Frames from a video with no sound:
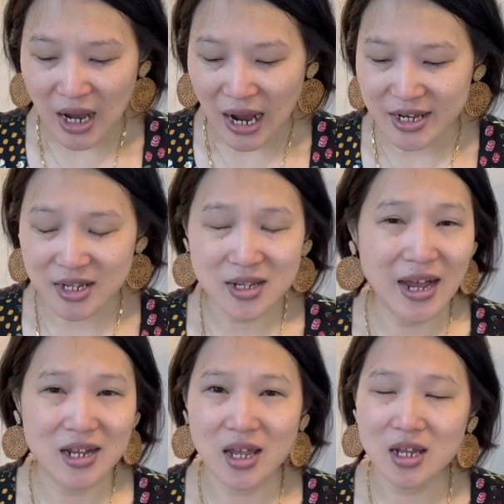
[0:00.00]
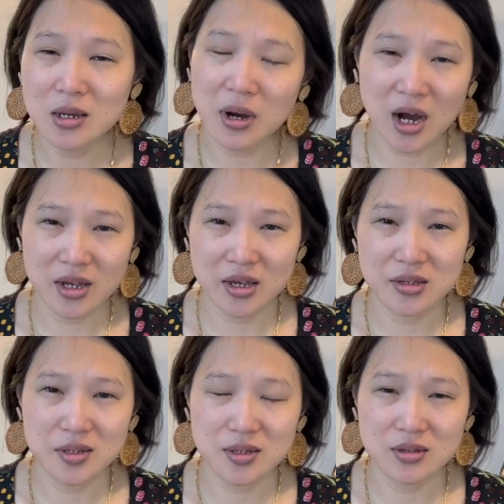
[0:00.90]
I didn't add any
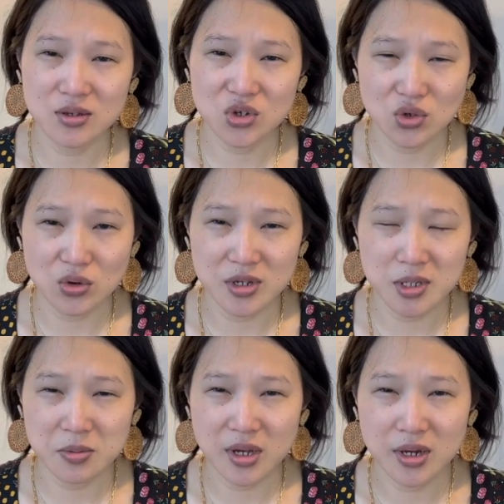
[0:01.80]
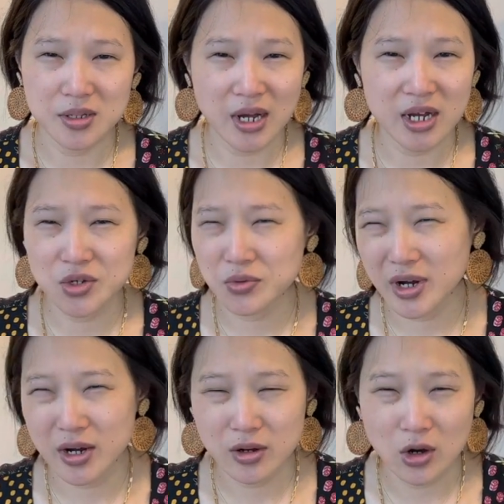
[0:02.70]
pockets to these shorts because I just work
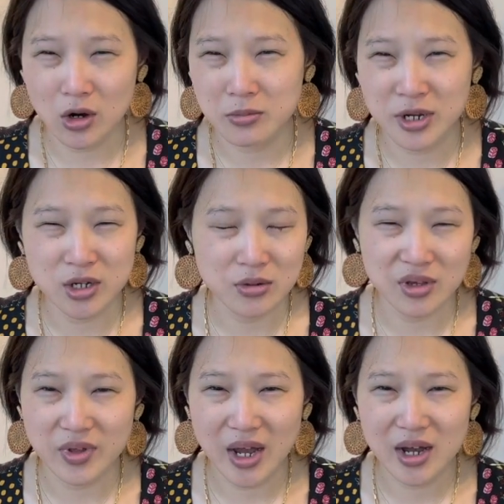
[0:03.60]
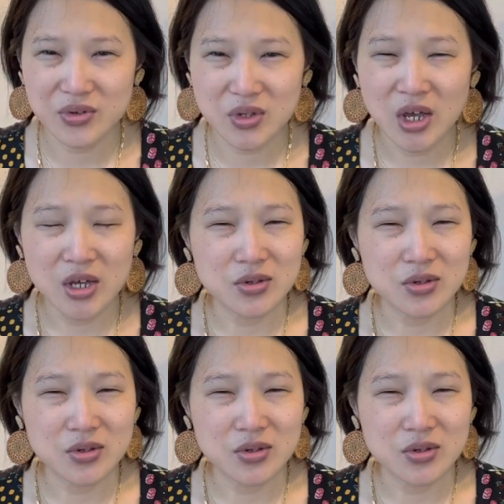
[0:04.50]
out at home, I don't leave the house,